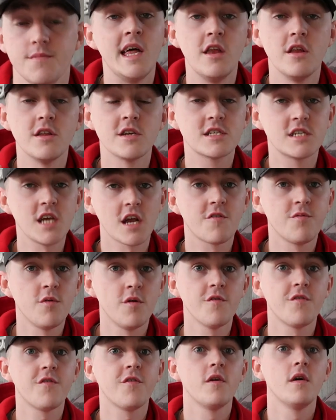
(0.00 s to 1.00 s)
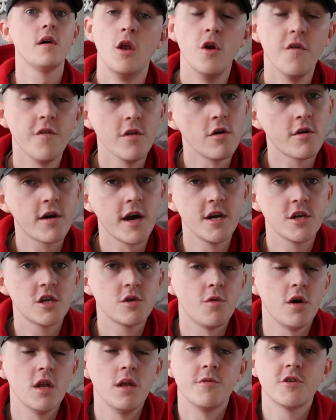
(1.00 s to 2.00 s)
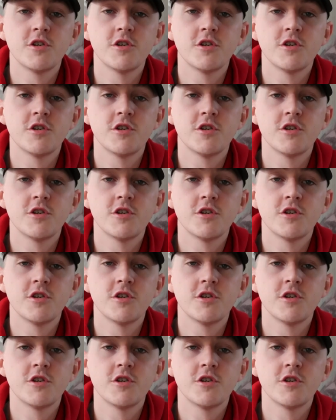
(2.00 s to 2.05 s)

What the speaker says: Then in the 6th month, another location wanted the